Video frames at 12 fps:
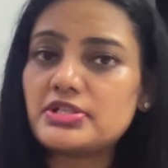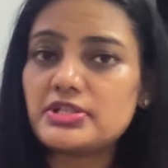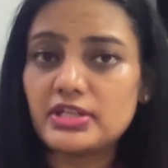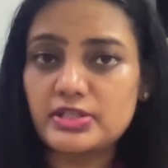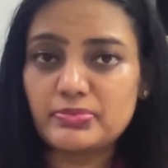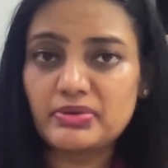the
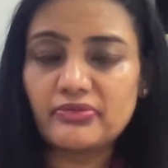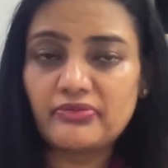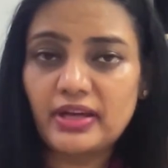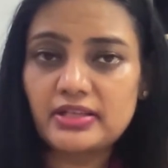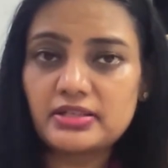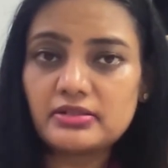SPF
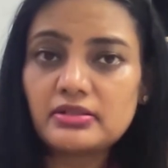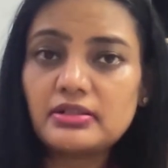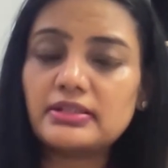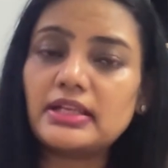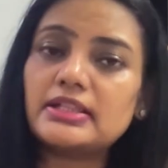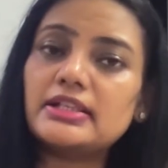factor
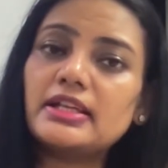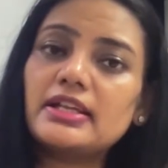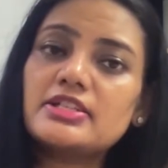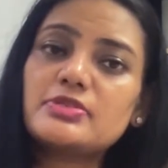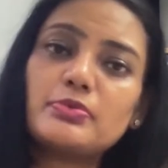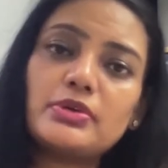that
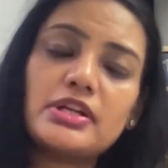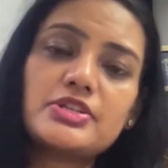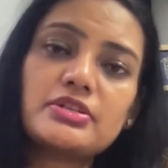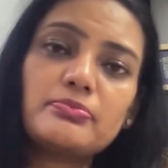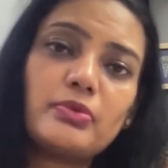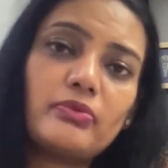indicates
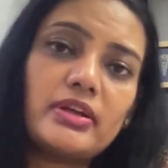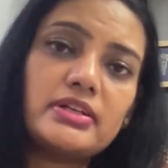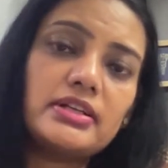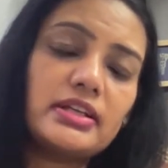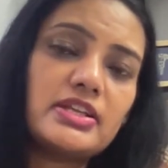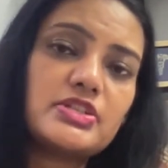protection provided
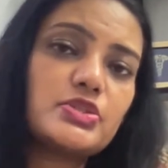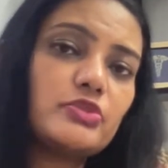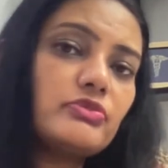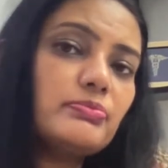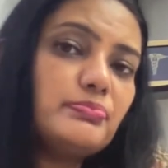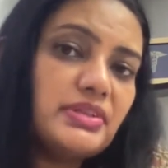against
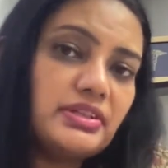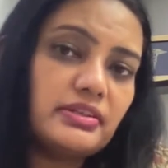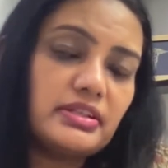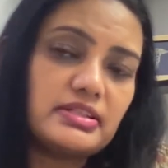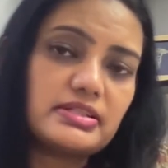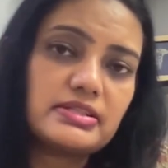UVB
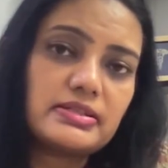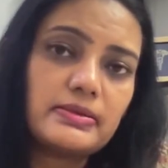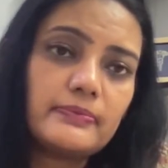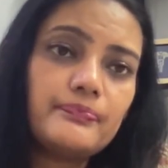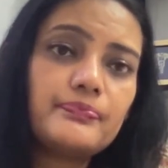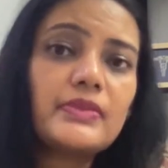rays.
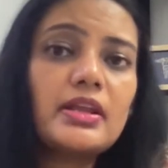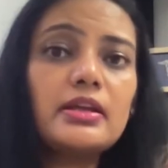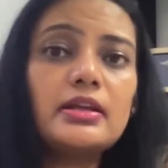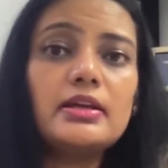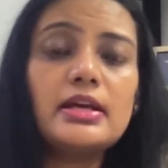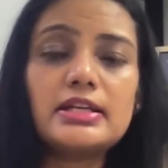
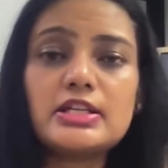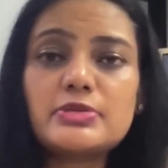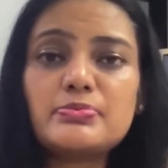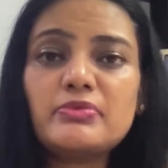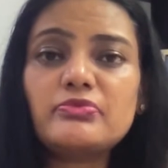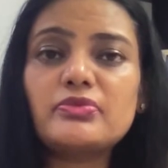An
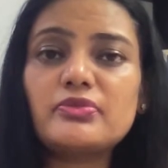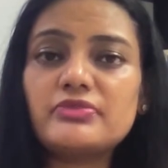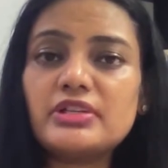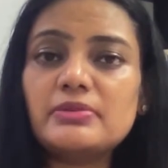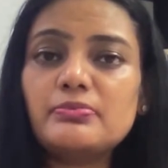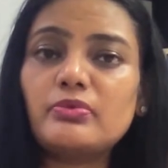SPF of
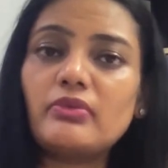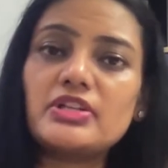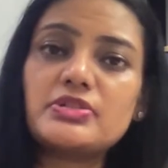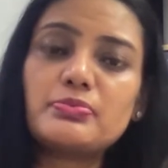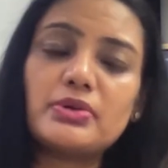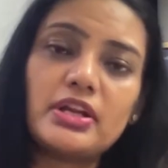15 provides
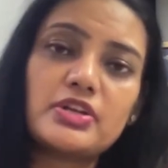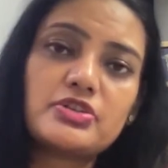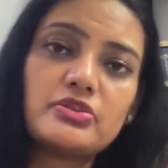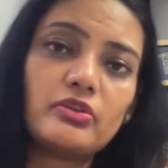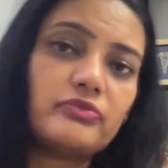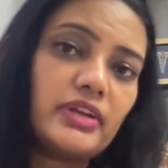protection
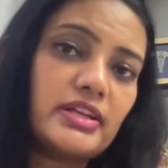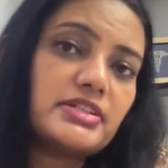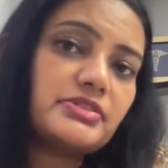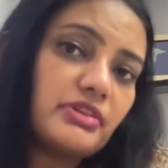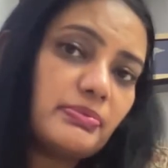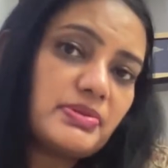of
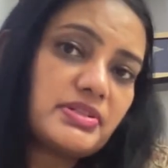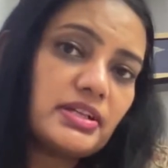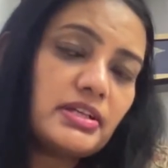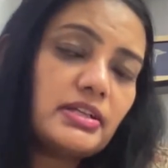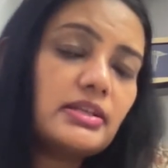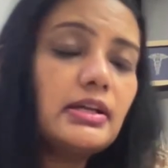
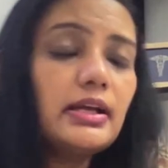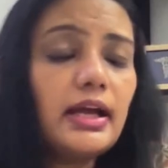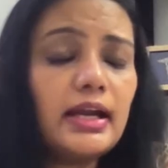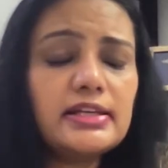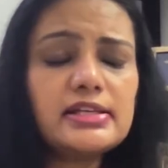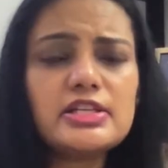93%
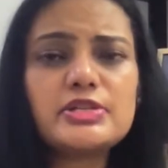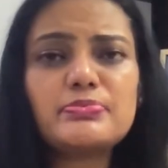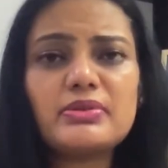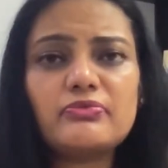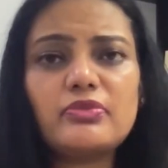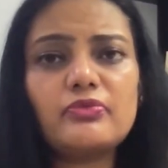and an
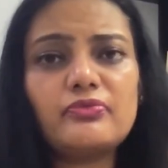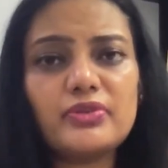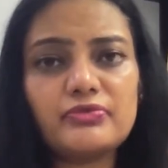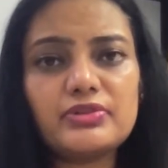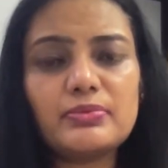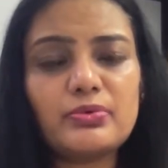SPF of
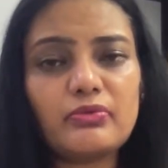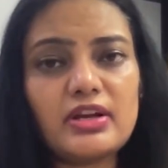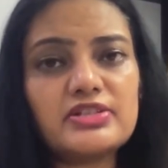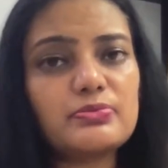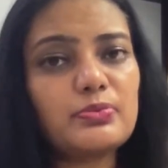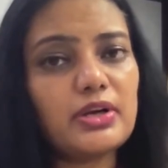50 provides
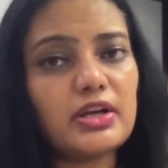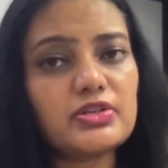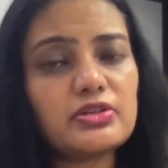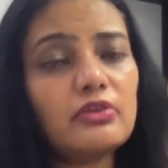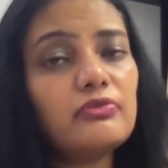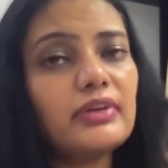a protection
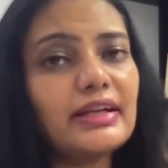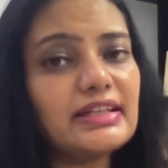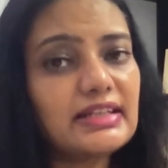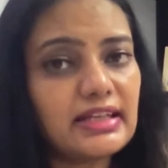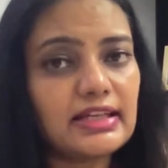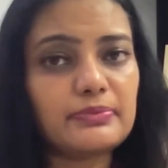of
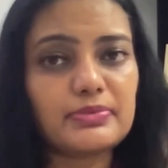98%.